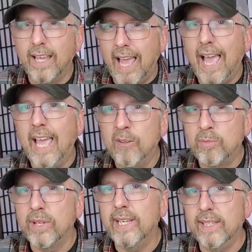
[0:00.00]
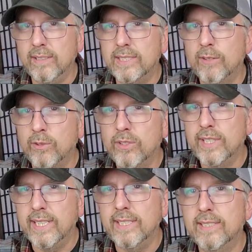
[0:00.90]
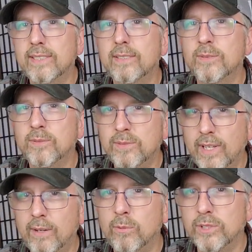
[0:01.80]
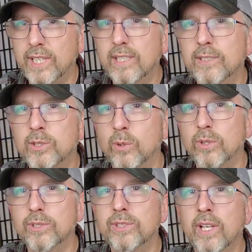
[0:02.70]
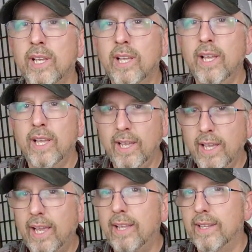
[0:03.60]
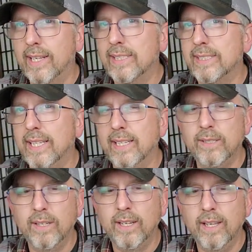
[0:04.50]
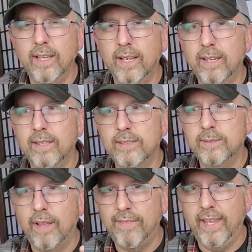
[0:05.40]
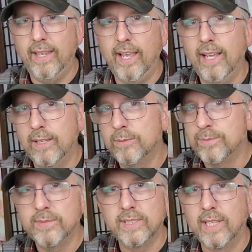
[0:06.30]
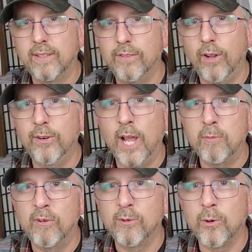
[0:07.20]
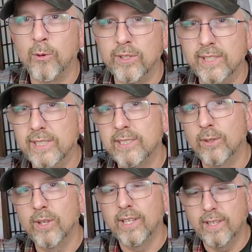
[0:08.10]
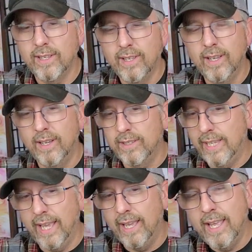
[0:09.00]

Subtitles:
I have played several of these that were sitting in stores, and like I said, I think it's like the third time I've recorded this, so like, yeah,